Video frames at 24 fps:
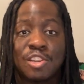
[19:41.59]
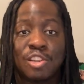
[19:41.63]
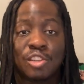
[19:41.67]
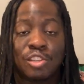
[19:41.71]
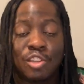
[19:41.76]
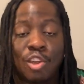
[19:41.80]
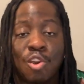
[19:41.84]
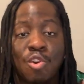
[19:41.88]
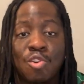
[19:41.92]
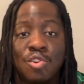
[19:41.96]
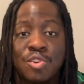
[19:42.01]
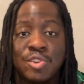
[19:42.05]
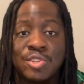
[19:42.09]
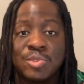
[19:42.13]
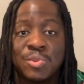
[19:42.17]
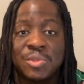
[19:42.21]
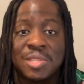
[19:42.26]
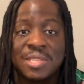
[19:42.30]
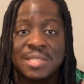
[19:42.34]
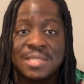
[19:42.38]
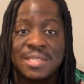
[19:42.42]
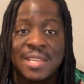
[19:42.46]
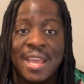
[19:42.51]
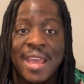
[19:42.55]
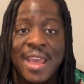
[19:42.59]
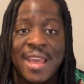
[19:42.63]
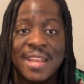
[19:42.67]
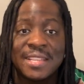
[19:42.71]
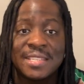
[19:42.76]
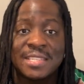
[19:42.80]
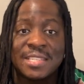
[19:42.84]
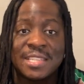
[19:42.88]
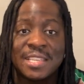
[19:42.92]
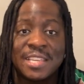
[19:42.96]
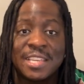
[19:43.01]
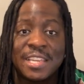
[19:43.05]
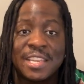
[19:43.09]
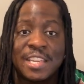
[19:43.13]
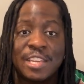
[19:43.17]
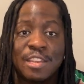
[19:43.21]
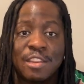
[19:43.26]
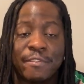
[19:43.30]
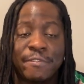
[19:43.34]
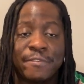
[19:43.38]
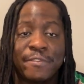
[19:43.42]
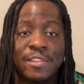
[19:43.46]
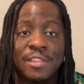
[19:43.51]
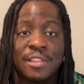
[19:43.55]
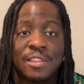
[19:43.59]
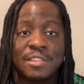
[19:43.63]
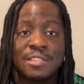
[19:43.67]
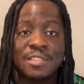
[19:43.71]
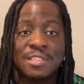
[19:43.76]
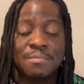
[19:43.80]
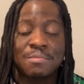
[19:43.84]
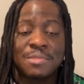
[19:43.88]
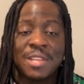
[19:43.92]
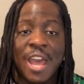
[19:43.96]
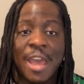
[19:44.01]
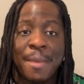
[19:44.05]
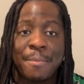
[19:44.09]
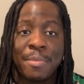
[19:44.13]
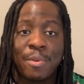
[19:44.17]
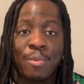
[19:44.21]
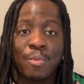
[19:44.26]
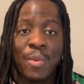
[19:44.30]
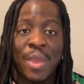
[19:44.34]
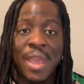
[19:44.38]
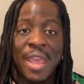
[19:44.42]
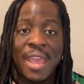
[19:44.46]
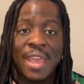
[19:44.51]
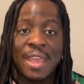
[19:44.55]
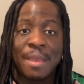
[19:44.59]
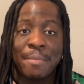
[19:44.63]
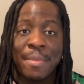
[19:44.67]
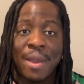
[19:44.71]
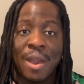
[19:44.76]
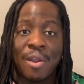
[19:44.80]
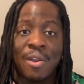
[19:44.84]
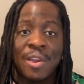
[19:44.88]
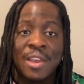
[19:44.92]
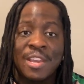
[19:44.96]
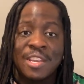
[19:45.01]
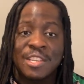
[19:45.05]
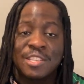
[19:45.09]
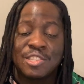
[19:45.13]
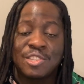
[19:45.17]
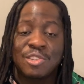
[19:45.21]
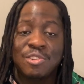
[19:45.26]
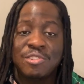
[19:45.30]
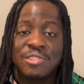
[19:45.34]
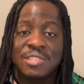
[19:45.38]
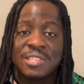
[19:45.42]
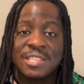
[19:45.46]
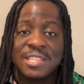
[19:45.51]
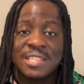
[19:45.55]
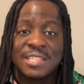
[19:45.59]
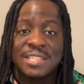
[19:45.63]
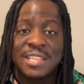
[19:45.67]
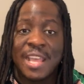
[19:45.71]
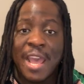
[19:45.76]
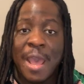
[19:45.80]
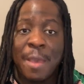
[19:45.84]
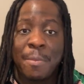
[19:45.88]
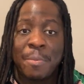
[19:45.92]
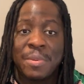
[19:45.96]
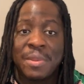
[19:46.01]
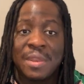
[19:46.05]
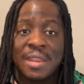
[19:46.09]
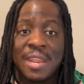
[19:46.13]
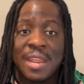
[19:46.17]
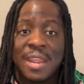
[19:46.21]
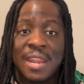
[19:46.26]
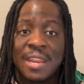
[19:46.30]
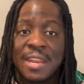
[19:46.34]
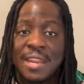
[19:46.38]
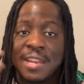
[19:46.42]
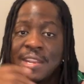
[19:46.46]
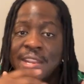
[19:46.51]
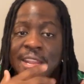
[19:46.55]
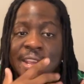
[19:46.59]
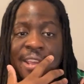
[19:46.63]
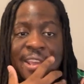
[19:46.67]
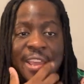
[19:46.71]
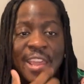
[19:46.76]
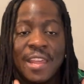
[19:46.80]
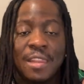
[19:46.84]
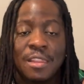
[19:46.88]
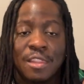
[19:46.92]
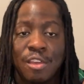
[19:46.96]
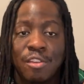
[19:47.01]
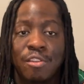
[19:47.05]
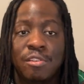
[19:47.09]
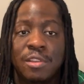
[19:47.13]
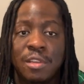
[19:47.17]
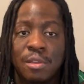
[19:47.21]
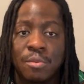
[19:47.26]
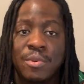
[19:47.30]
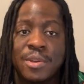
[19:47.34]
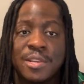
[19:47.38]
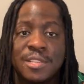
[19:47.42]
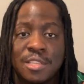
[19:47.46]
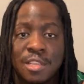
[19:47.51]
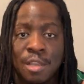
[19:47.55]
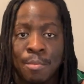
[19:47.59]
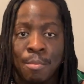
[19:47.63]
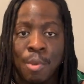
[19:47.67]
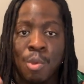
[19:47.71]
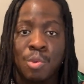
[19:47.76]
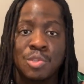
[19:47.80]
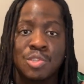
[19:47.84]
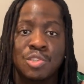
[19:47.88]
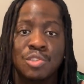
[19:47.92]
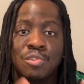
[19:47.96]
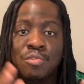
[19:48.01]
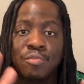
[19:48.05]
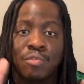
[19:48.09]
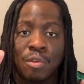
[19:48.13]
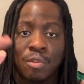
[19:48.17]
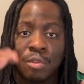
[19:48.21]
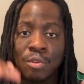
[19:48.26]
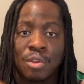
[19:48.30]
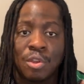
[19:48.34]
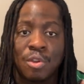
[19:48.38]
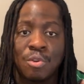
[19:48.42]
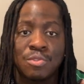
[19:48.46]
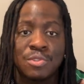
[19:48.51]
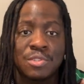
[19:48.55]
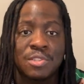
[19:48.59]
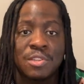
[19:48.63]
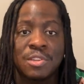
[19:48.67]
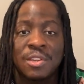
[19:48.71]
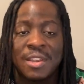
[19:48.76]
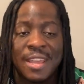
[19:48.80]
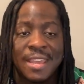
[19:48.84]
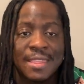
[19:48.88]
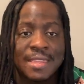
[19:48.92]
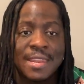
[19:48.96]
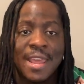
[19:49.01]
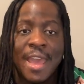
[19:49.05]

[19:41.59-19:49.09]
your lows with the sad scene, you're feeling some type of way about certain scenes happening, and then it literally was emotional roller coaster. And